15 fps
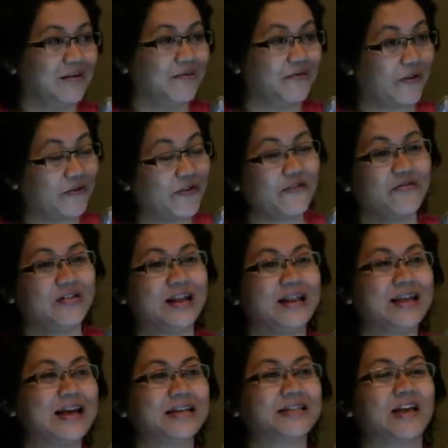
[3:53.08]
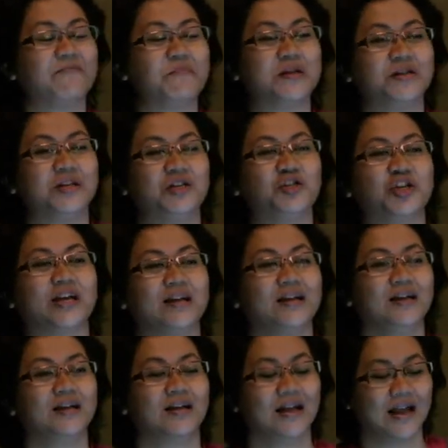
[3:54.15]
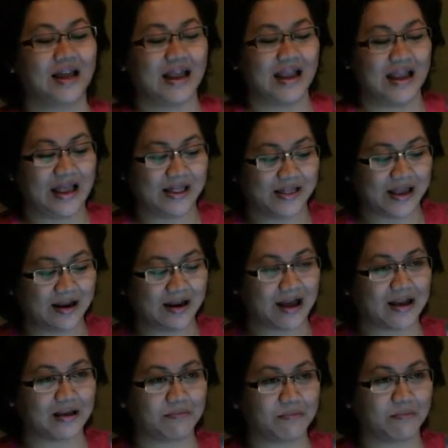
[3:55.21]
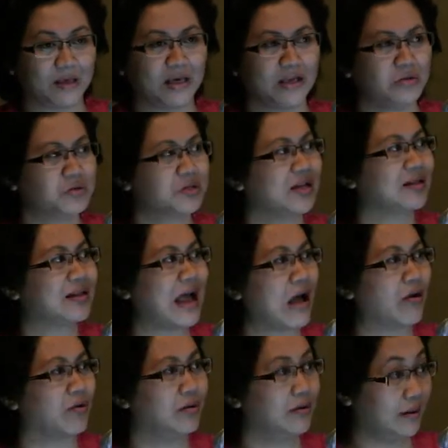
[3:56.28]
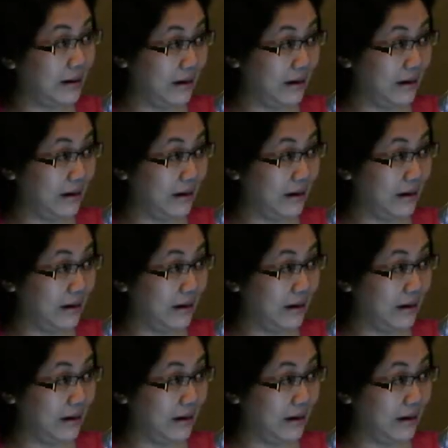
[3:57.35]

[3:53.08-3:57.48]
For 15 years I've been teaching, and then I begin to sit down.